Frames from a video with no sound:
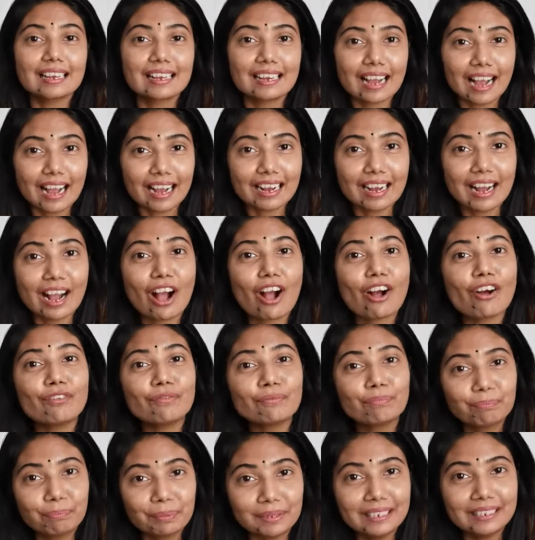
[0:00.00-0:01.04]
cacao
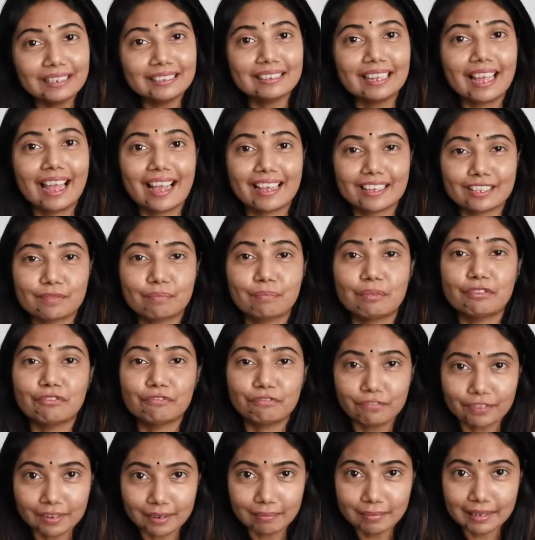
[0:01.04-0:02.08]
bean has been
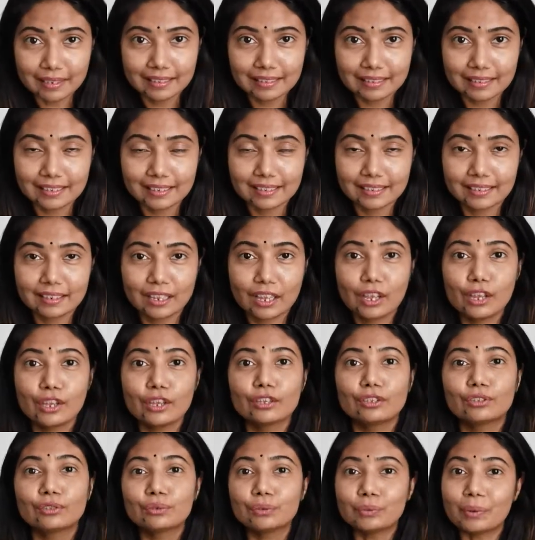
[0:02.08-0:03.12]
fermented
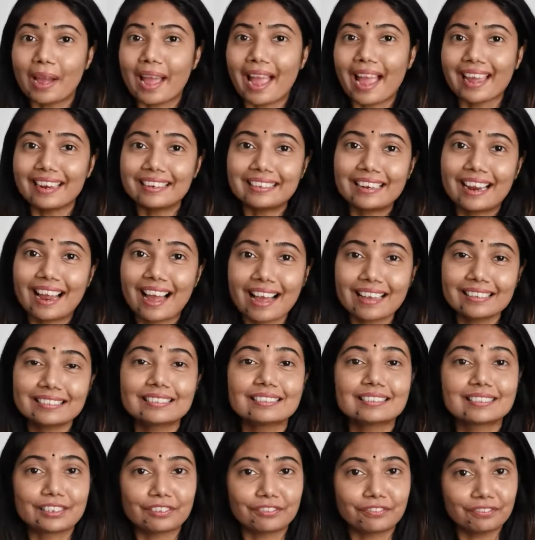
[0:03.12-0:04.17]
to
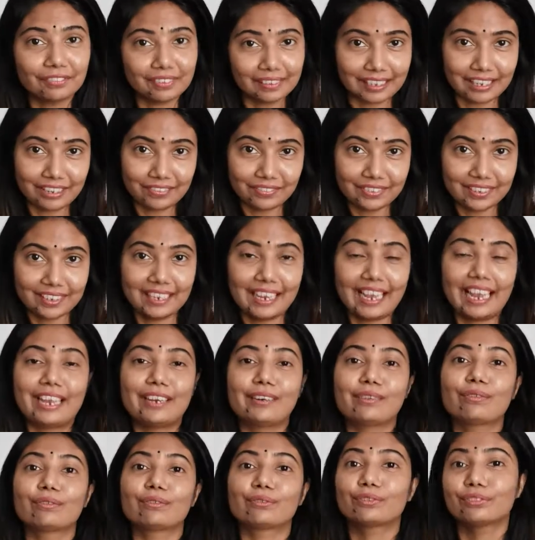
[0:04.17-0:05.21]
enhance the flavor
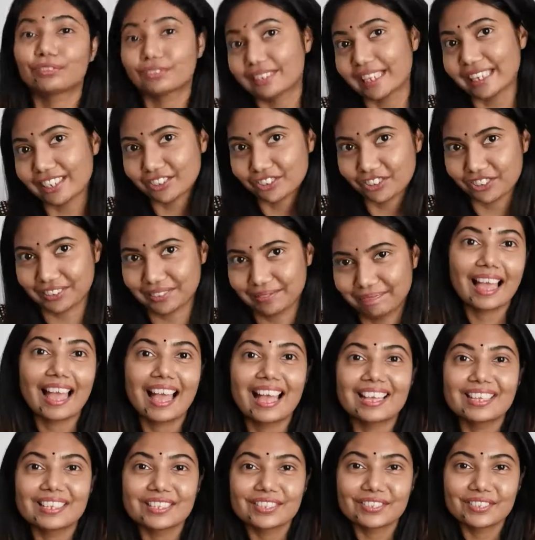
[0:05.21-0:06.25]
and also texture.
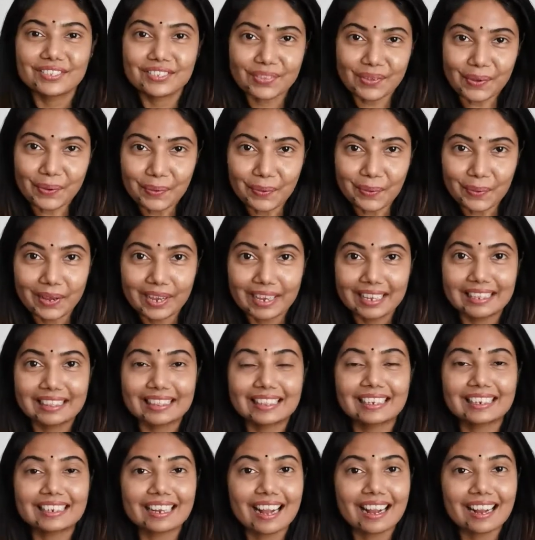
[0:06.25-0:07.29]
So
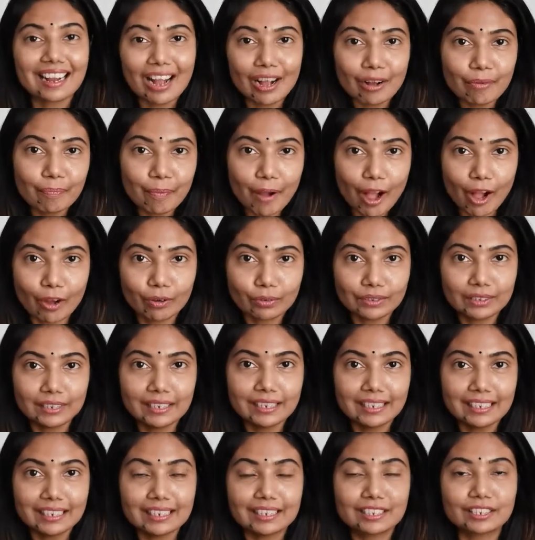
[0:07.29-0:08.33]
the cacao powder
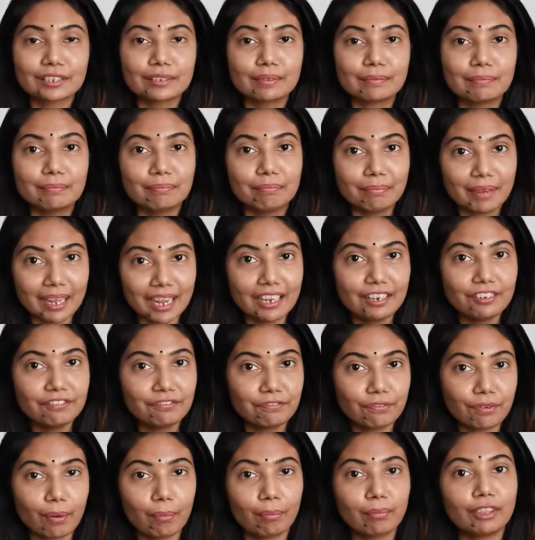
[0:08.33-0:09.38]
is made
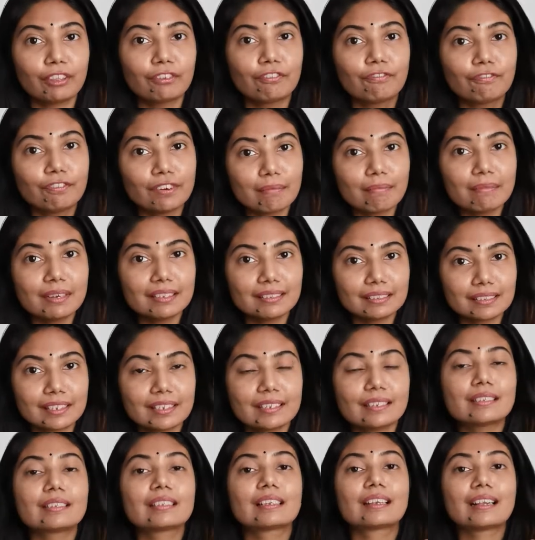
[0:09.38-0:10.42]
from the
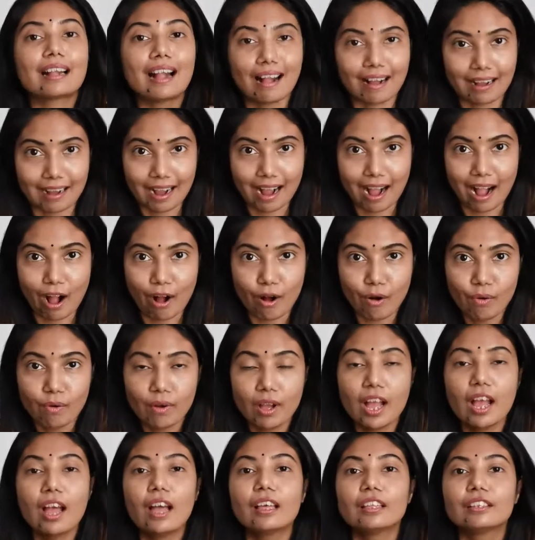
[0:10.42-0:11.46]
fermented cacao,
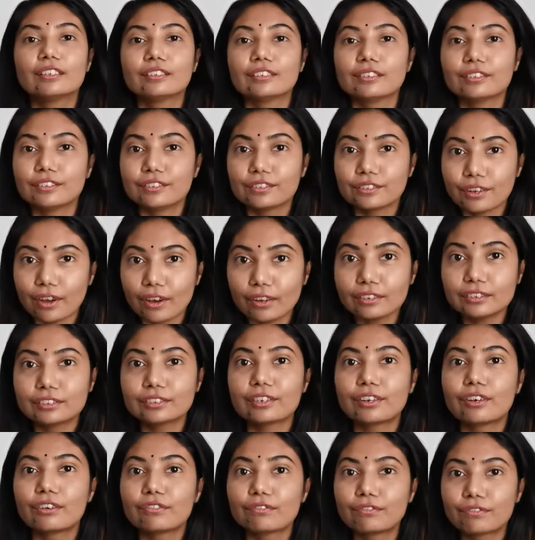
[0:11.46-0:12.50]
not
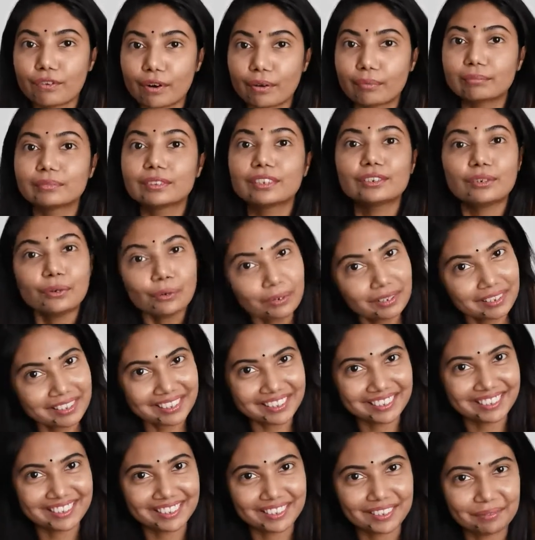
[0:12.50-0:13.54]
from the
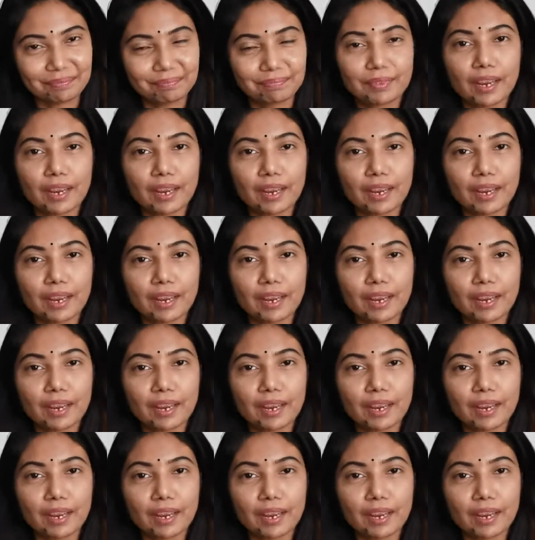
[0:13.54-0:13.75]
roasted.